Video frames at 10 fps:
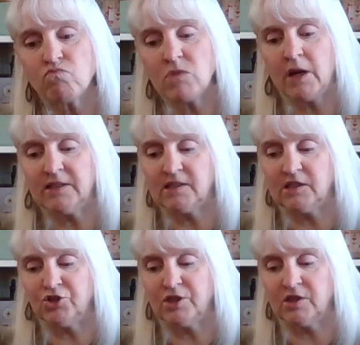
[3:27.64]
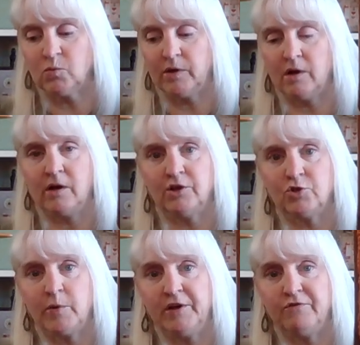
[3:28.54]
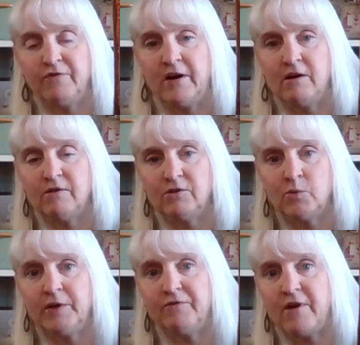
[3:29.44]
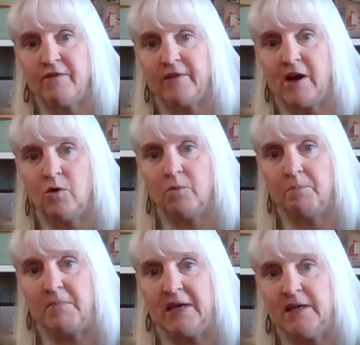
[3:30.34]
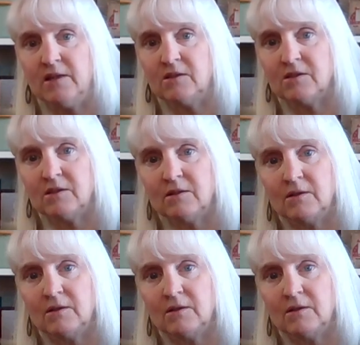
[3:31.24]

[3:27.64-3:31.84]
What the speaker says: And I stitched this one on a 25 count maze.